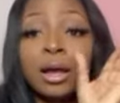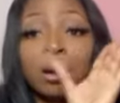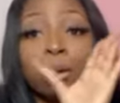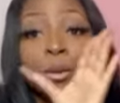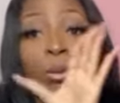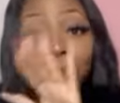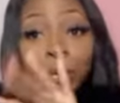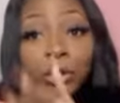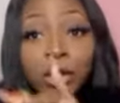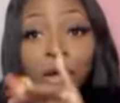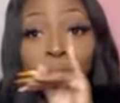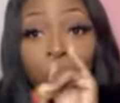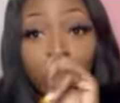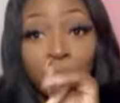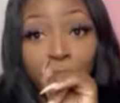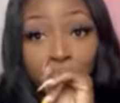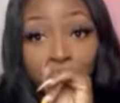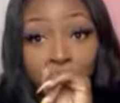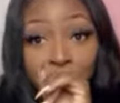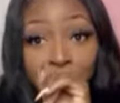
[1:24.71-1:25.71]
We are
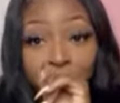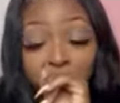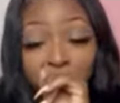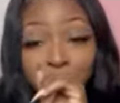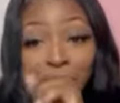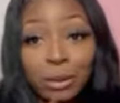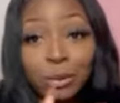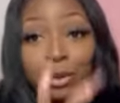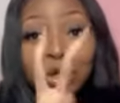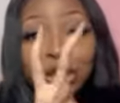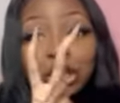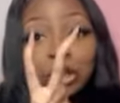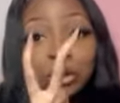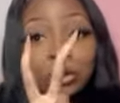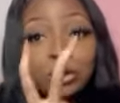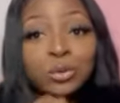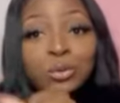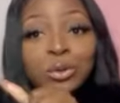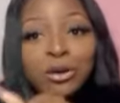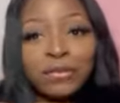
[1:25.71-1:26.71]
wearing, I'm going to show
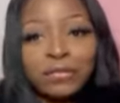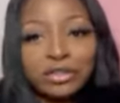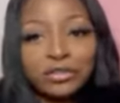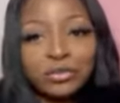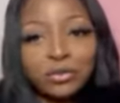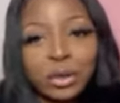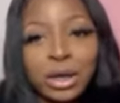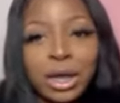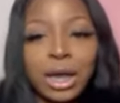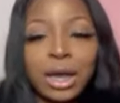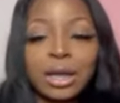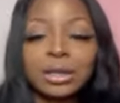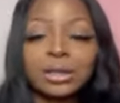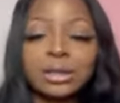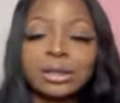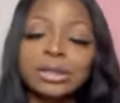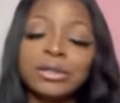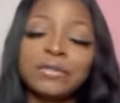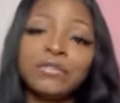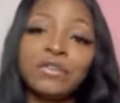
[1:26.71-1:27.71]
two outfits to you guys.
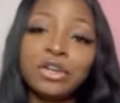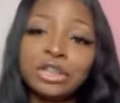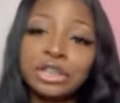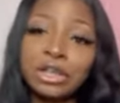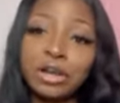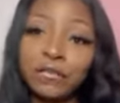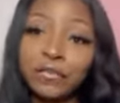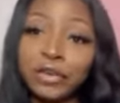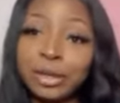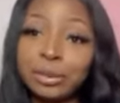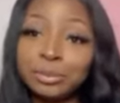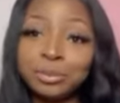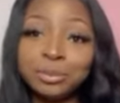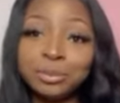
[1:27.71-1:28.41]
The first outfit,